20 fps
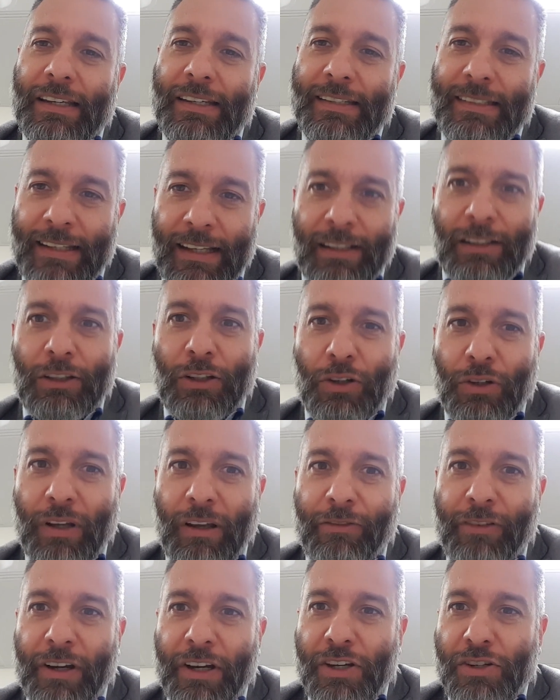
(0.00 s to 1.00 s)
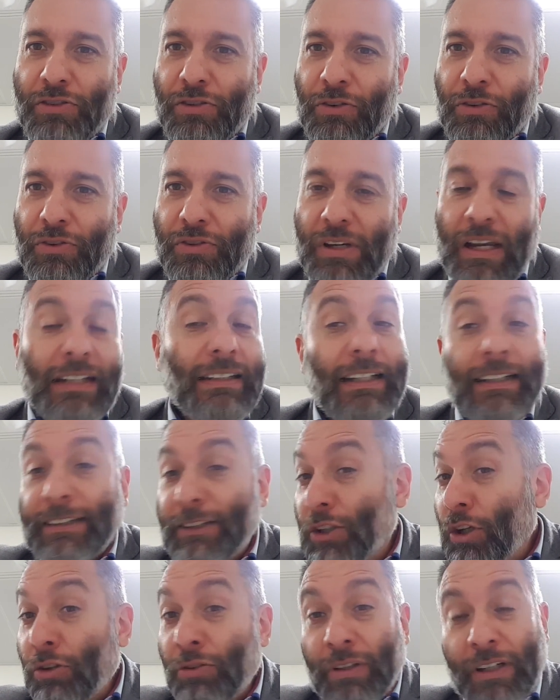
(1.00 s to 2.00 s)
they still got a very strong side
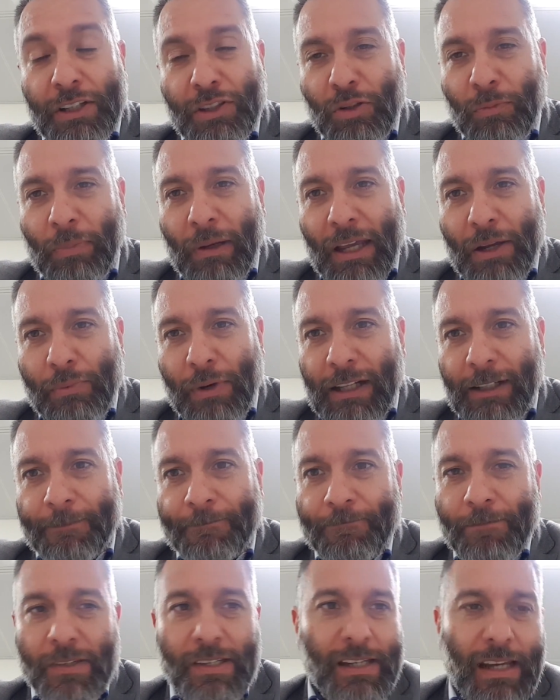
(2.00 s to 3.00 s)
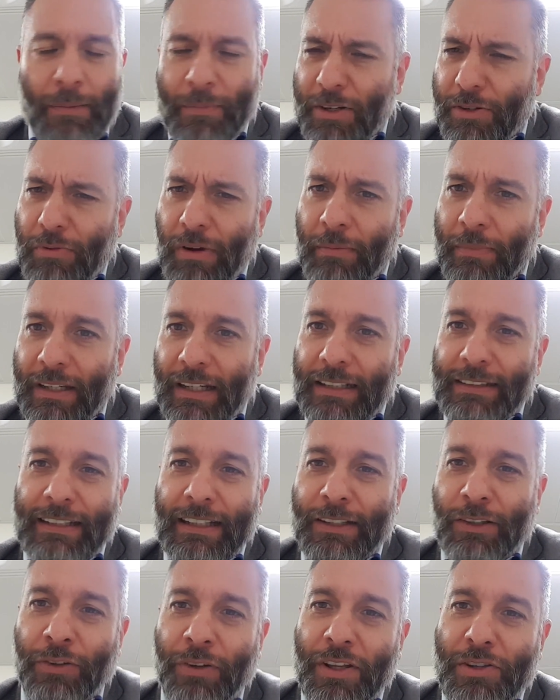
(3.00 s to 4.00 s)
that don't need to play well. Same as Real
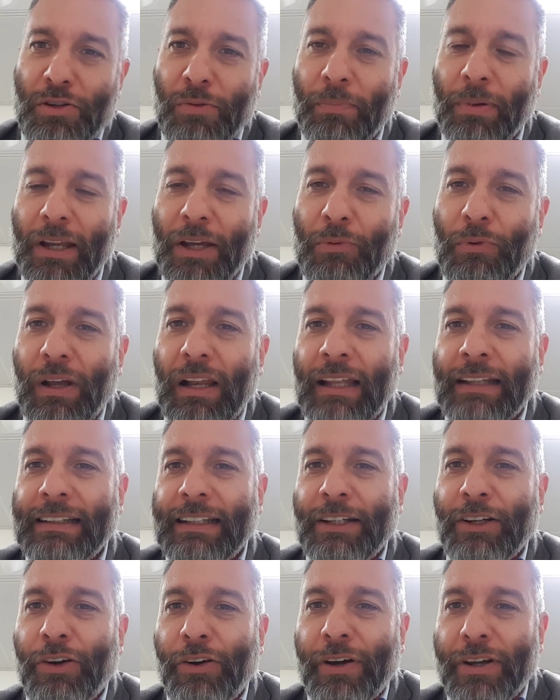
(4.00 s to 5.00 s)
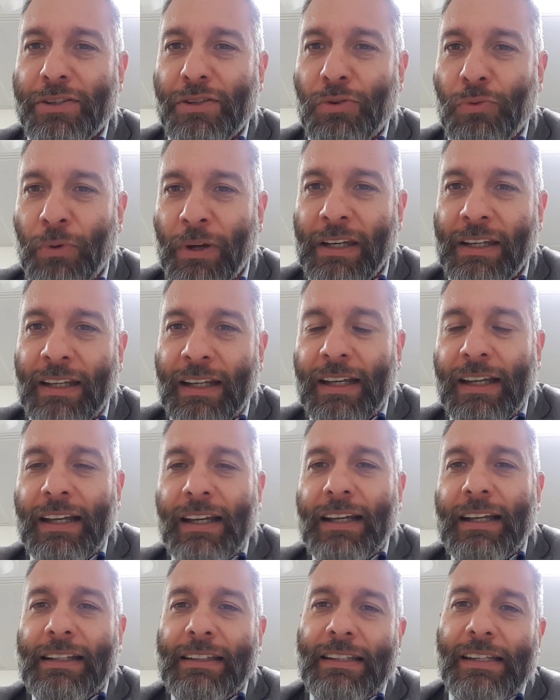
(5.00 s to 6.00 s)
Madrid, they don't need to play well and they know how to win.
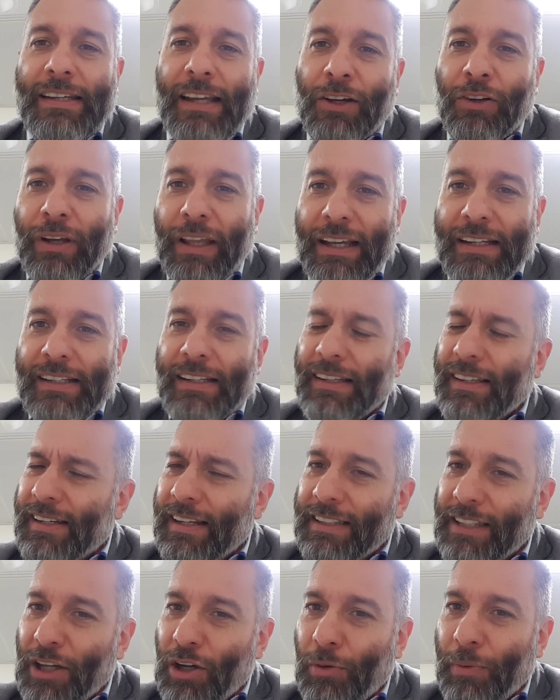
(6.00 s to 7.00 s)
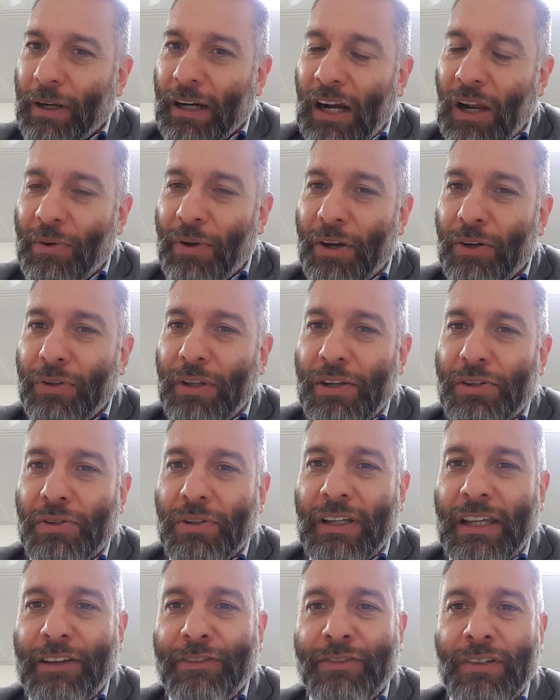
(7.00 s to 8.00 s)
The second leg is at the Santiago Bernabeu. That
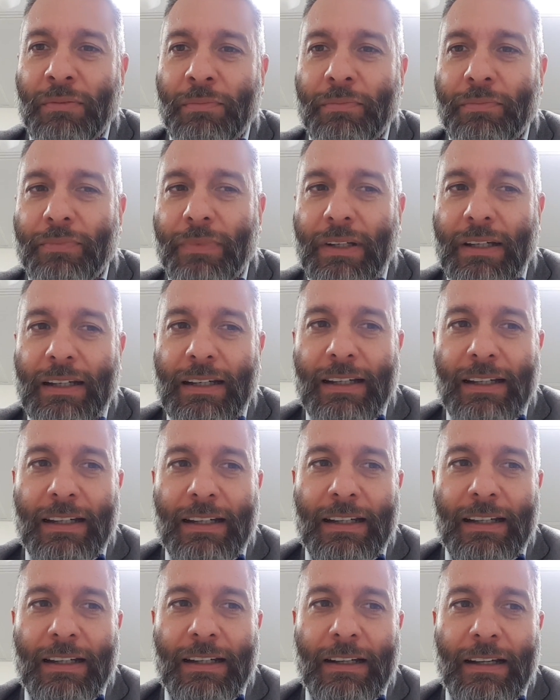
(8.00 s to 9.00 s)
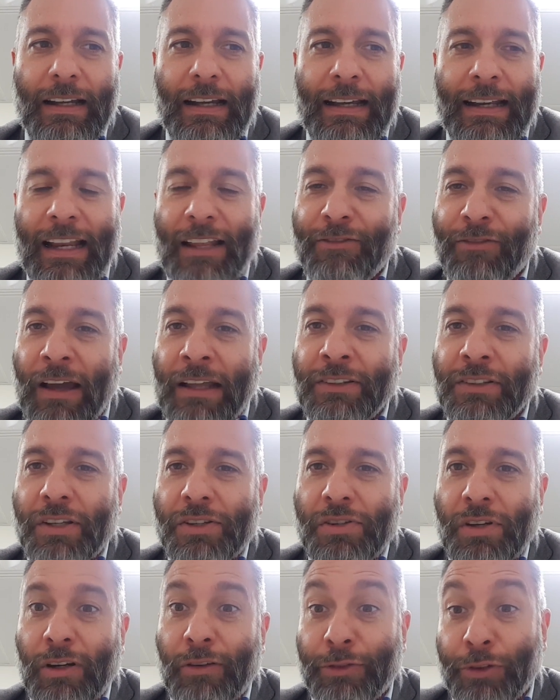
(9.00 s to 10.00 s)
should give them an
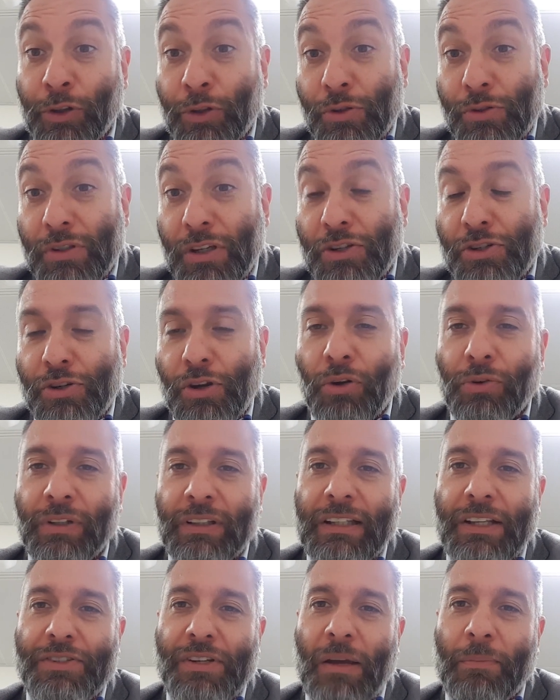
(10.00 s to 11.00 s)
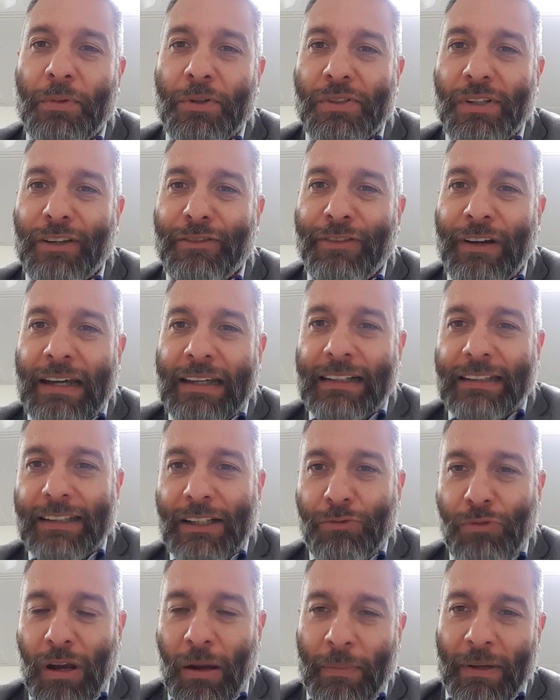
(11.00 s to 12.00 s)
advantage. And of course, they showed in the Champions League
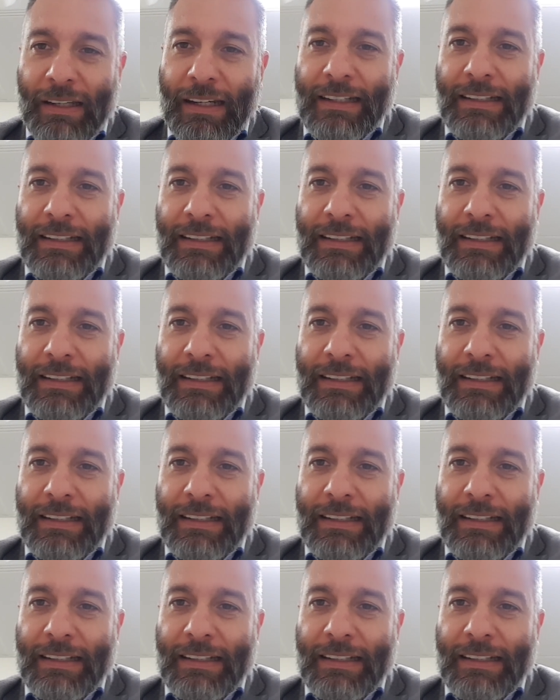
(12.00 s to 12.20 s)
final that Real